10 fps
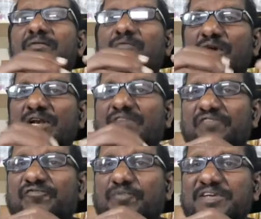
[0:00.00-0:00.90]
Whatever
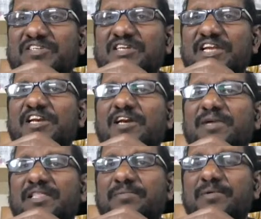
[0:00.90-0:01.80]
information needed
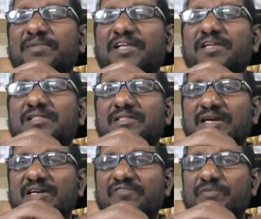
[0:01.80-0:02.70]
by the public,
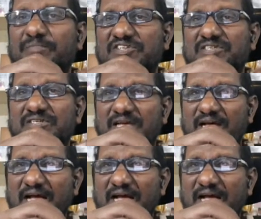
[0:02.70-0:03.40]
that information,